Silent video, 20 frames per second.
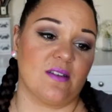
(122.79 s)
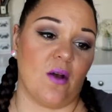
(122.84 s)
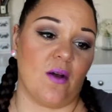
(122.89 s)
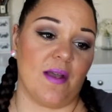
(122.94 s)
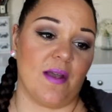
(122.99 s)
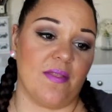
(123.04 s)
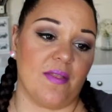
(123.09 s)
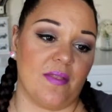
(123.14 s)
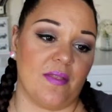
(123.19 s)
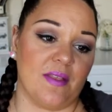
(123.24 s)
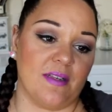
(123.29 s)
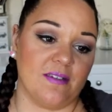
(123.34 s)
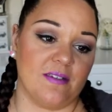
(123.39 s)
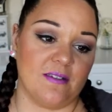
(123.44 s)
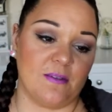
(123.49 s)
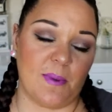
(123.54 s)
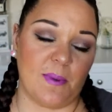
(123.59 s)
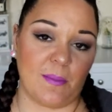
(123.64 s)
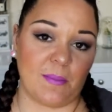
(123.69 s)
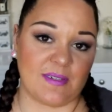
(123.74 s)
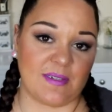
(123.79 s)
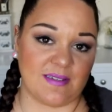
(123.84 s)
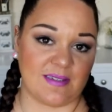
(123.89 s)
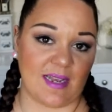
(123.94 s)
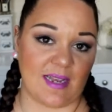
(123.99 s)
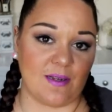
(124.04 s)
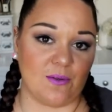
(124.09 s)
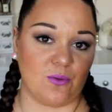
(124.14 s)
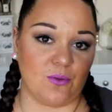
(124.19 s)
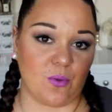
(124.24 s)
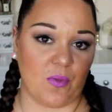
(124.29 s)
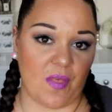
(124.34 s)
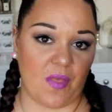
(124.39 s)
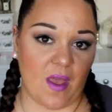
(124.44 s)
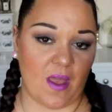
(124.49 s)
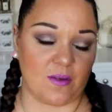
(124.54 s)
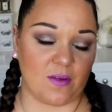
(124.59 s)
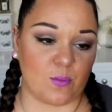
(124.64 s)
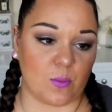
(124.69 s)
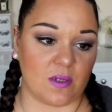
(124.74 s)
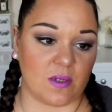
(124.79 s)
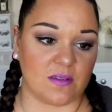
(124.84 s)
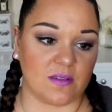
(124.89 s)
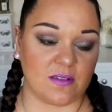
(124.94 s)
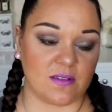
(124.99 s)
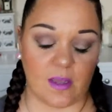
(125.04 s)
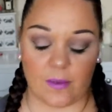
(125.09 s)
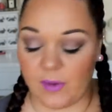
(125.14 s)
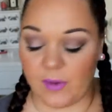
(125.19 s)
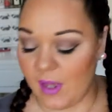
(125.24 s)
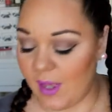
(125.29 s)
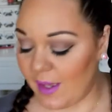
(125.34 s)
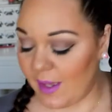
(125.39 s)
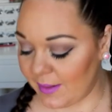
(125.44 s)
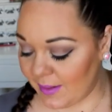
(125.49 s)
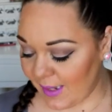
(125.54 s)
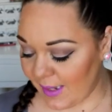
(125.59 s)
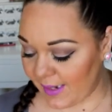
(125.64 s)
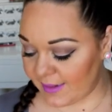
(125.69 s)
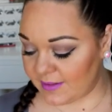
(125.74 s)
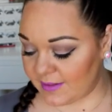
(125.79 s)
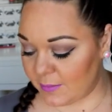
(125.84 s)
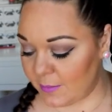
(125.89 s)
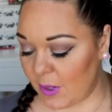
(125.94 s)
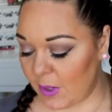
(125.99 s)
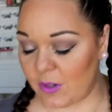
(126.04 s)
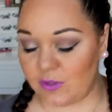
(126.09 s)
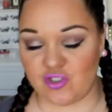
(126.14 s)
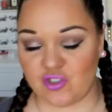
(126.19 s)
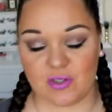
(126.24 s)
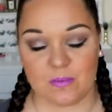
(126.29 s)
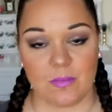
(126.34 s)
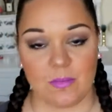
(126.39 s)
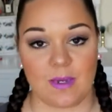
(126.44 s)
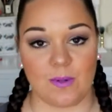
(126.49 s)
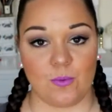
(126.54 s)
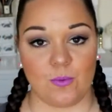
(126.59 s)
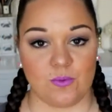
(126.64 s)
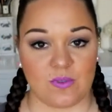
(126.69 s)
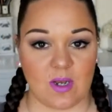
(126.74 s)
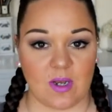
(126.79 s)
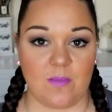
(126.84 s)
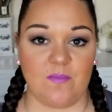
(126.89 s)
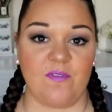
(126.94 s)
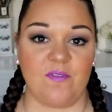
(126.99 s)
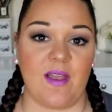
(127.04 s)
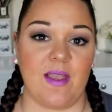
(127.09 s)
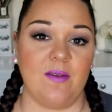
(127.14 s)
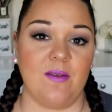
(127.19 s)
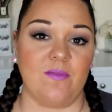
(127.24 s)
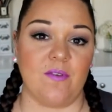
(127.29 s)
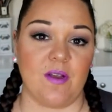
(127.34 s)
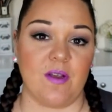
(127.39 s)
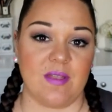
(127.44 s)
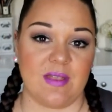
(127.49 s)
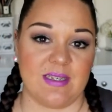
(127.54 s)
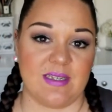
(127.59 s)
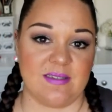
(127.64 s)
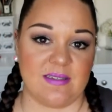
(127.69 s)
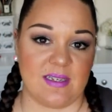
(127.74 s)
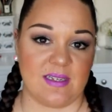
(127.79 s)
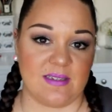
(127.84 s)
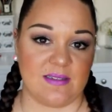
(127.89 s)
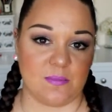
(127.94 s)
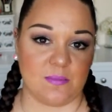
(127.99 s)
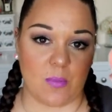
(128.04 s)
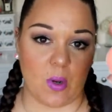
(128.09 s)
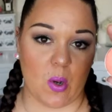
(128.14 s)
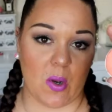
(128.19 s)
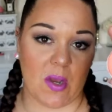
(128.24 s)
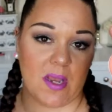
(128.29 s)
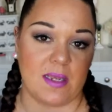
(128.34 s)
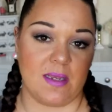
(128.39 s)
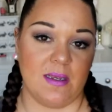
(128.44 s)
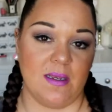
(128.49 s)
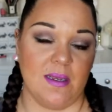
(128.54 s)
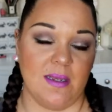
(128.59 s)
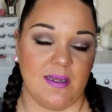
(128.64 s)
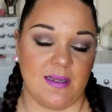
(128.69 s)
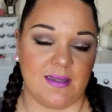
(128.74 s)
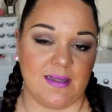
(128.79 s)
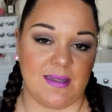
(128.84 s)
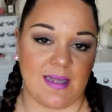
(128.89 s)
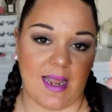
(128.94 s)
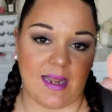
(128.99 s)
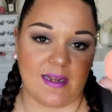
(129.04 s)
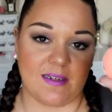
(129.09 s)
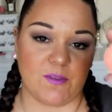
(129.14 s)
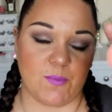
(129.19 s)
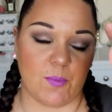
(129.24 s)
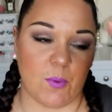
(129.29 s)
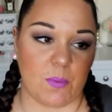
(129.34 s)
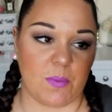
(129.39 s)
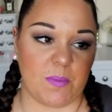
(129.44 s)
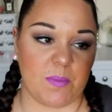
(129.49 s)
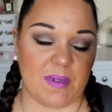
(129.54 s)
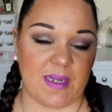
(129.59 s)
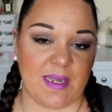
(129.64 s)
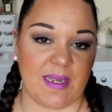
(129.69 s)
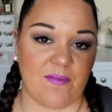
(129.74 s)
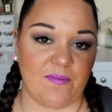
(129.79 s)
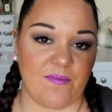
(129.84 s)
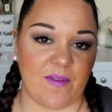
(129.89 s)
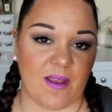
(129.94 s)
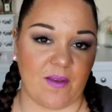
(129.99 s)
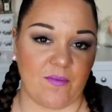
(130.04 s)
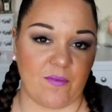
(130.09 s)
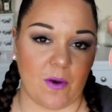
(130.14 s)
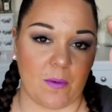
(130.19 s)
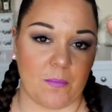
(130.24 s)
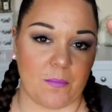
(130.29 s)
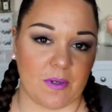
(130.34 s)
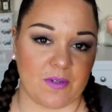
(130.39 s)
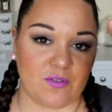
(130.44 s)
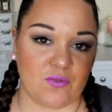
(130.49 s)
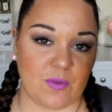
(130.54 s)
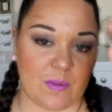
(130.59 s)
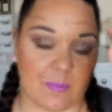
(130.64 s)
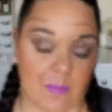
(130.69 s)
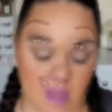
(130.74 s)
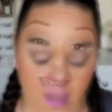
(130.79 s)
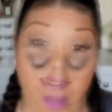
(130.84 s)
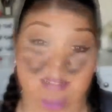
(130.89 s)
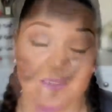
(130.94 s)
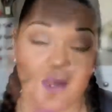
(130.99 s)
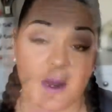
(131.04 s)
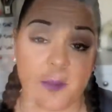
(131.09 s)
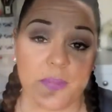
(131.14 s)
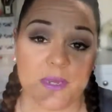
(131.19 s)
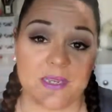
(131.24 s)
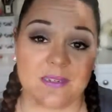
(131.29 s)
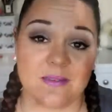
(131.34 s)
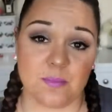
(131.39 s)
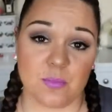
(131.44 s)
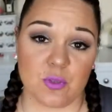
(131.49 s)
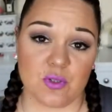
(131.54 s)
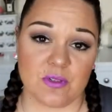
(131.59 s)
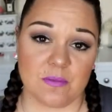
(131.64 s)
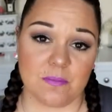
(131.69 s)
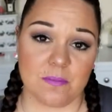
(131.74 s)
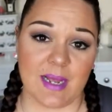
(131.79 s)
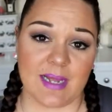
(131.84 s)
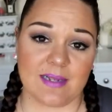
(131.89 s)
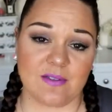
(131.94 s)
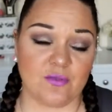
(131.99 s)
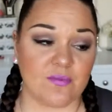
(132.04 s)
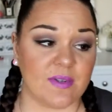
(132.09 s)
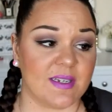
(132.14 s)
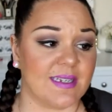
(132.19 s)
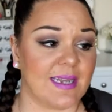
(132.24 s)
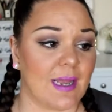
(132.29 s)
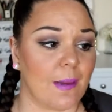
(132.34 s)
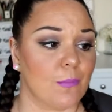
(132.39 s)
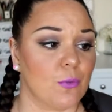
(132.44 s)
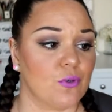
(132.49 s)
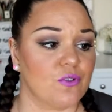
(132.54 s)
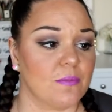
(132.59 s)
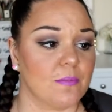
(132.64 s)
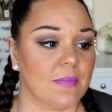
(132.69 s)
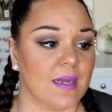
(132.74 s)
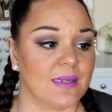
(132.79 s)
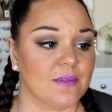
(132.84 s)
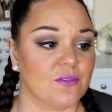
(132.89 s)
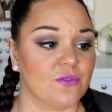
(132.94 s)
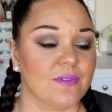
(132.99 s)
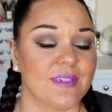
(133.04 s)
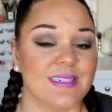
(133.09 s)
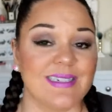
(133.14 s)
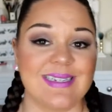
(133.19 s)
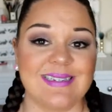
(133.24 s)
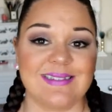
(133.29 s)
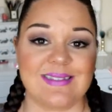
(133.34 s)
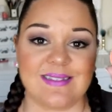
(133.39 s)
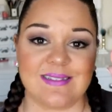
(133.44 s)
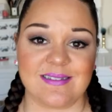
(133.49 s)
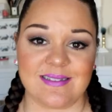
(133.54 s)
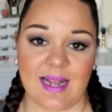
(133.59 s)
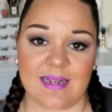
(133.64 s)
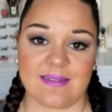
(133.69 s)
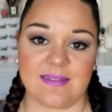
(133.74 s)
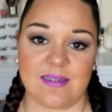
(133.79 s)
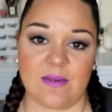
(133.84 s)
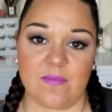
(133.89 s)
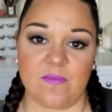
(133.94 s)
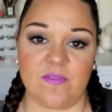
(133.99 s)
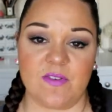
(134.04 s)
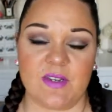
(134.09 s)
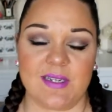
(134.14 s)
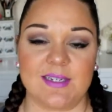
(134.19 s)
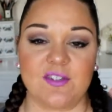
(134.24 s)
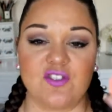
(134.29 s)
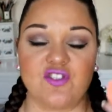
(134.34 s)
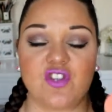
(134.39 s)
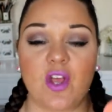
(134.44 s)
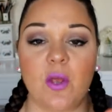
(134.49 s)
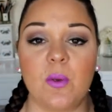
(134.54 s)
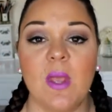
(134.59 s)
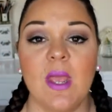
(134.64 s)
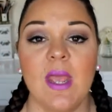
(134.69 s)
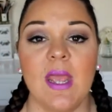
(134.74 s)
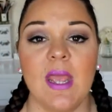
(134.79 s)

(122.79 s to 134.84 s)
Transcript: either. This is about my second or third one. So next to Margin, my all-time favourite, this is my next probably favourite and most repurchased. Next up is Modern Mandarin. Now Modern Mandarin is a satin finish, so